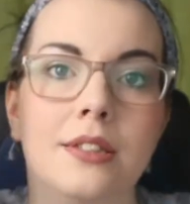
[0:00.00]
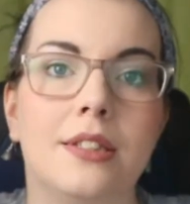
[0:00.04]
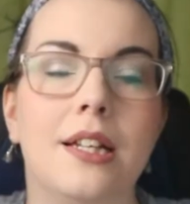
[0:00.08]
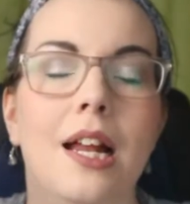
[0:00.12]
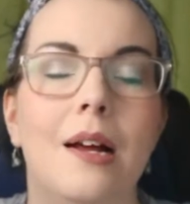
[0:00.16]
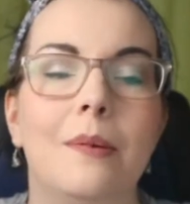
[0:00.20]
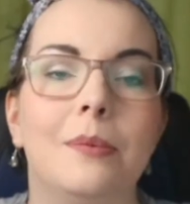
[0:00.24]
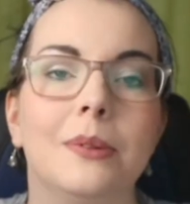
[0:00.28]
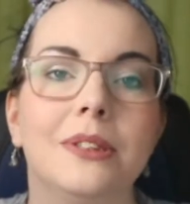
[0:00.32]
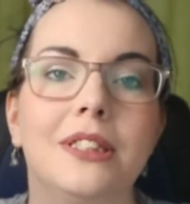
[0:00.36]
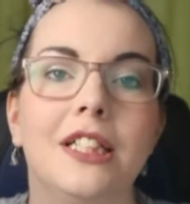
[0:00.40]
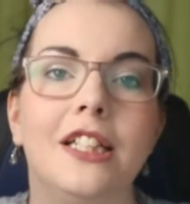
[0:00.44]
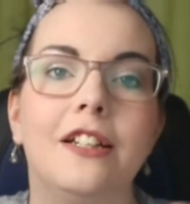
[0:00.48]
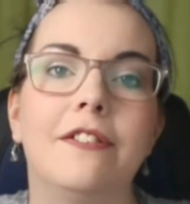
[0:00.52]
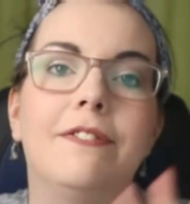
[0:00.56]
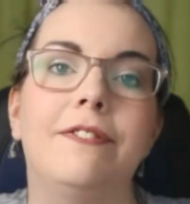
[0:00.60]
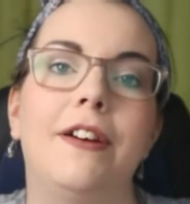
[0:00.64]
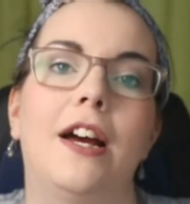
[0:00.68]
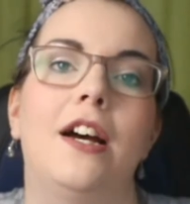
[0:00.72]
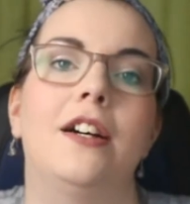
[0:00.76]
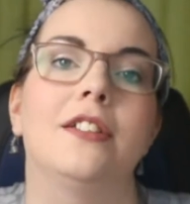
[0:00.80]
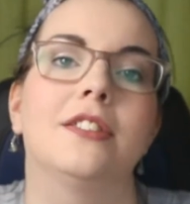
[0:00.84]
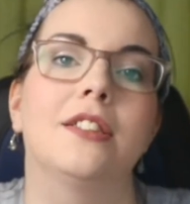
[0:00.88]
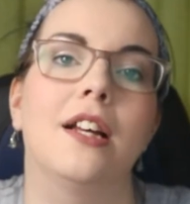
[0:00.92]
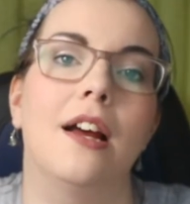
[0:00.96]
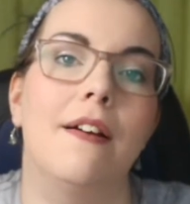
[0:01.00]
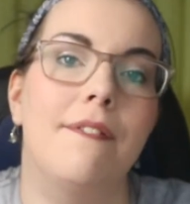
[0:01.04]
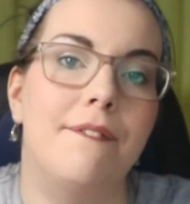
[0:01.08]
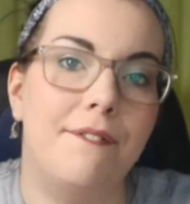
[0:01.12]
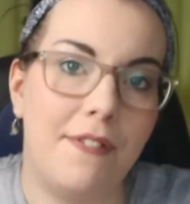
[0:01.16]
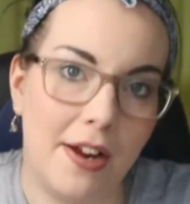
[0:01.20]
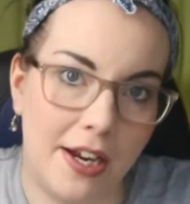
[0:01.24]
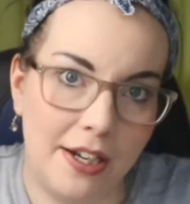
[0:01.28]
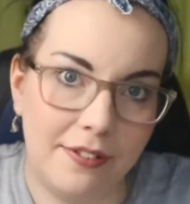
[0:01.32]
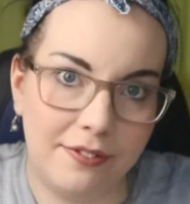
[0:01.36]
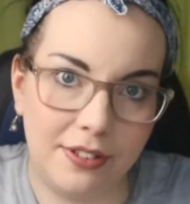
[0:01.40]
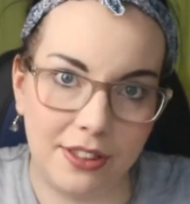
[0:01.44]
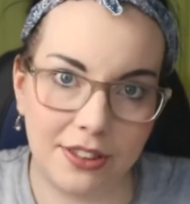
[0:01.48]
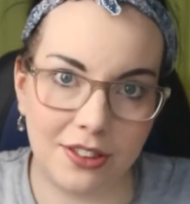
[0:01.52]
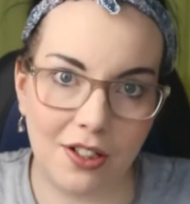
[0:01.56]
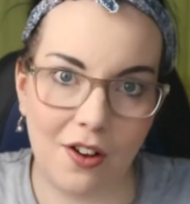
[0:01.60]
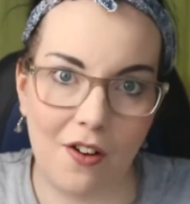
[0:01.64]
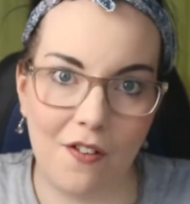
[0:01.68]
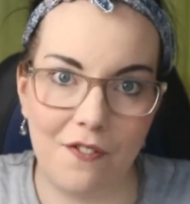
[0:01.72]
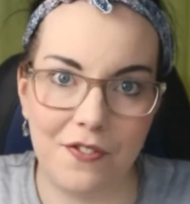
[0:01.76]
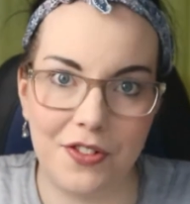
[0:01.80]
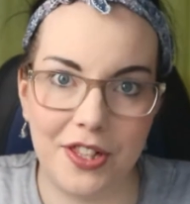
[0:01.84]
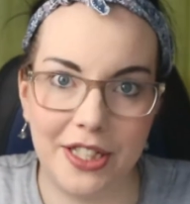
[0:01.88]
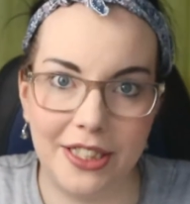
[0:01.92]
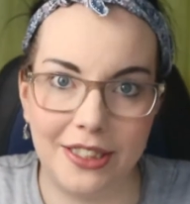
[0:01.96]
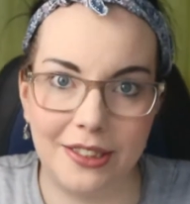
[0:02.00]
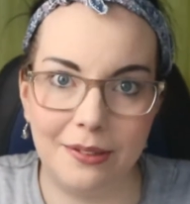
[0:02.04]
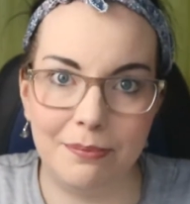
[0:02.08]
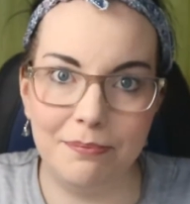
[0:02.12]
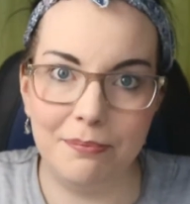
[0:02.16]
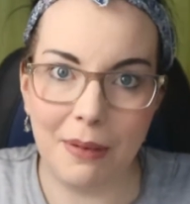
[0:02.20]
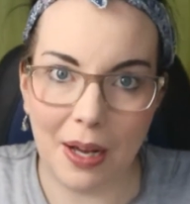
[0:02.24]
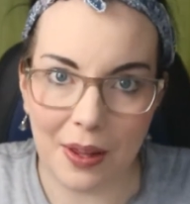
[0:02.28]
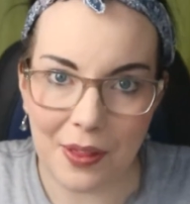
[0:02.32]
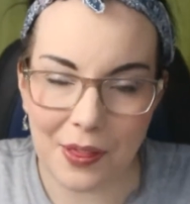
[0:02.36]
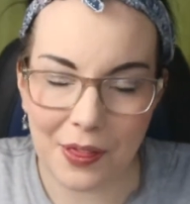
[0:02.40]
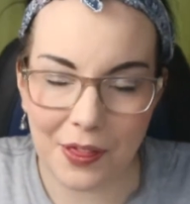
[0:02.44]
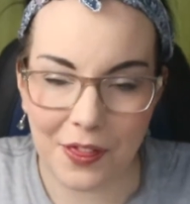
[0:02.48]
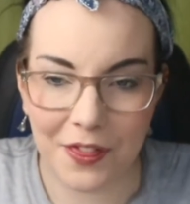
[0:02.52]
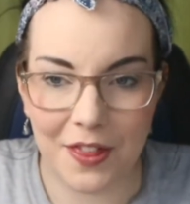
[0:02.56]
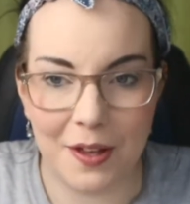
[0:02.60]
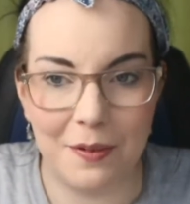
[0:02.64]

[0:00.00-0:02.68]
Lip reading: So that was the fails and favourites of this month.